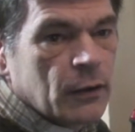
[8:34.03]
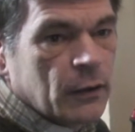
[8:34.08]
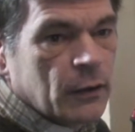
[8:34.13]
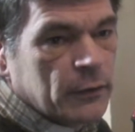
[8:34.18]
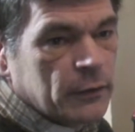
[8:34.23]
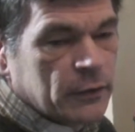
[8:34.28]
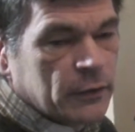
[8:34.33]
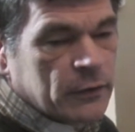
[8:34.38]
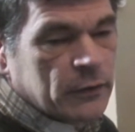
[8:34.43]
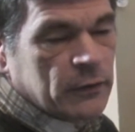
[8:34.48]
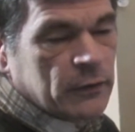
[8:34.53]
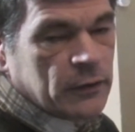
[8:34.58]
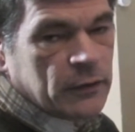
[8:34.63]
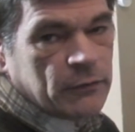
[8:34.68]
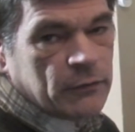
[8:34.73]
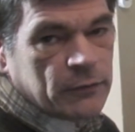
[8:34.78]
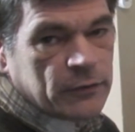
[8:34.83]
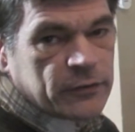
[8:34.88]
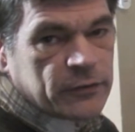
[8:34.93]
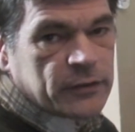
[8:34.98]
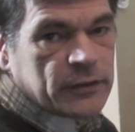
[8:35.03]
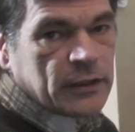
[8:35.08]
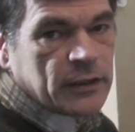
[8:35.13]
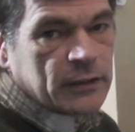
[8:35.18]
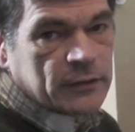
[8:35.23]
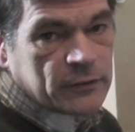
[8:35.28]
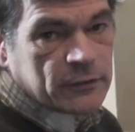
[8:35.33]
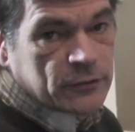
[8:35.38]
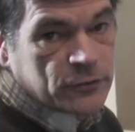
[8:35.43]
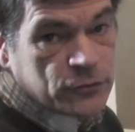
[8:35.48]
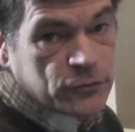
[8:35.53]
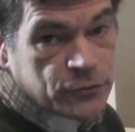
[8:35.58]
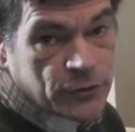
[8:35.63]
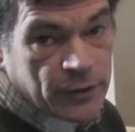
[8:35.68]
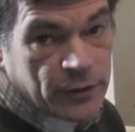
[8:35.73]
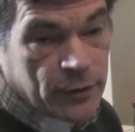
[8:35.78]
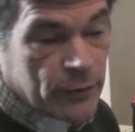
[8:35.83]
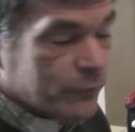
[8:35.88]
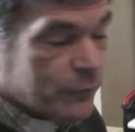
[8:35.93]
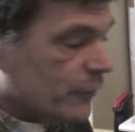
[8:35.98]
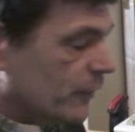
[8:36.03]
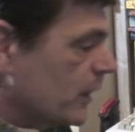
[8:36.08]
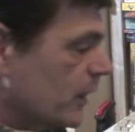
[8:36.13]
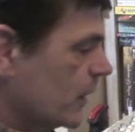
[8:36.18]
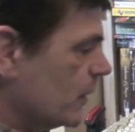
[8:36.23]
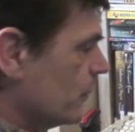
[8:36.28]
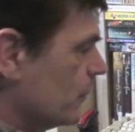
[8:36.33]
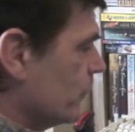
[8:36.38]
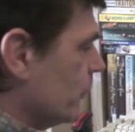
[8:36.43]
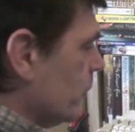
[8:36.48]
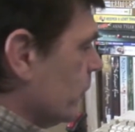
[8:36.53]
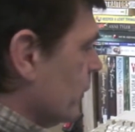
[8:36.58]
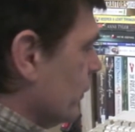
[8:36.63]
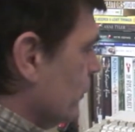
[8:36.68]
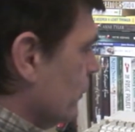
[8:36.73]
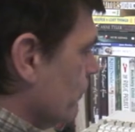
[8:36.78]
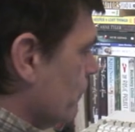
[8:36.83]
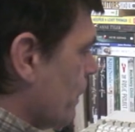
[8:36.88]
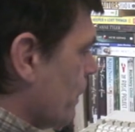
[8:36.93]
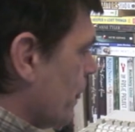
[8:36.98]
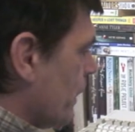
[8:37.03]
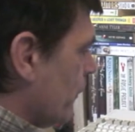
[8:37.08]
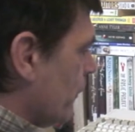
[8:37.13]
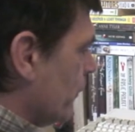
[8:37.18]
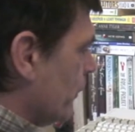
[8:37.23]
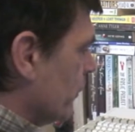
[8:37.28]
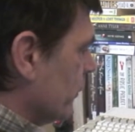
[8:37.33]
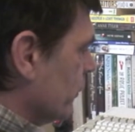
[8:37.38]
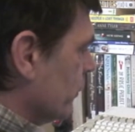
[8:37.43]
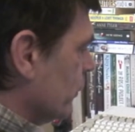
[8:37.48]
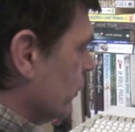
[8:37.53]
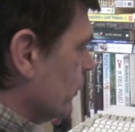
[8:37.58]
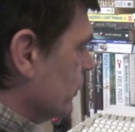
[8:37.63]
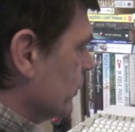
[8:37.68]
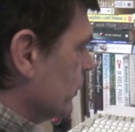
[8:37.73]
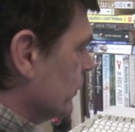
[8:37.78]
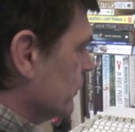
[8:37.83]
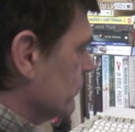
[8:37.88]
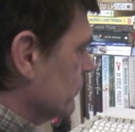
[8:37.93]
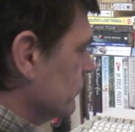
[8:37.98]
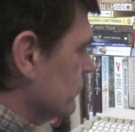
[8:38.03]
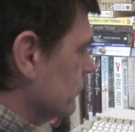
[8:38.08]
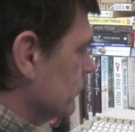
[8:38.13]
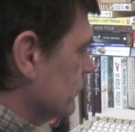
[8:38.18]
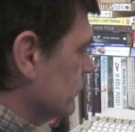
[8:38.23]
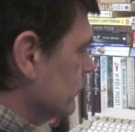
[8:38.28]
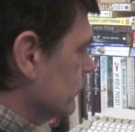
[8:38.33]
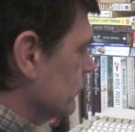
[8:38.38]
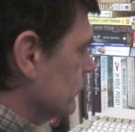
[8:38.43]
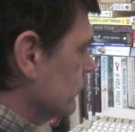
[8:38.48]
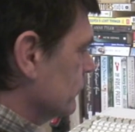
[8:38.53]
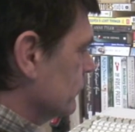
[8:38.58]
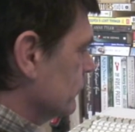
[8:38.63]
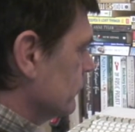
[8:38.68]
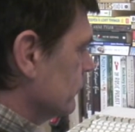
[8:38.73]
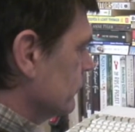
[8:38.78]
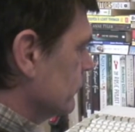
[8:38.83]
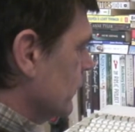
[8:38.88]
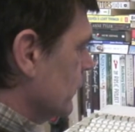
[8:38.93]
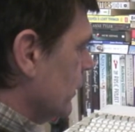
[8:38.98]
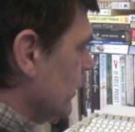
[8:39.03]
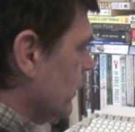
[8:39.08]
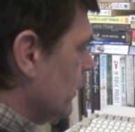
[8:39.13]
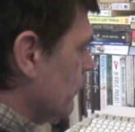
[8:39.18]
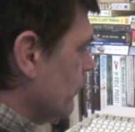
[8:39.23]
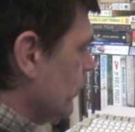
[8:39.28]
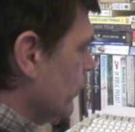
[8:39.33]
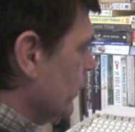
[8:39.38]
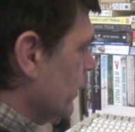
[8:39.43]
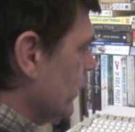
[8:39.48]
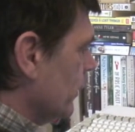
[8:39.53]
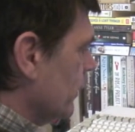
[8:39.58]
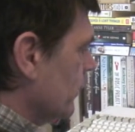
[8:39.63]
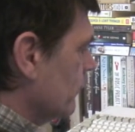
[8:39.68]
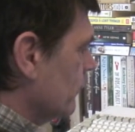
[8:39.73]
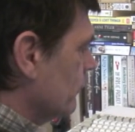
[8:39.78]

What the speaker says: you can hear it's kicked it straight off again. So if I stop and then play,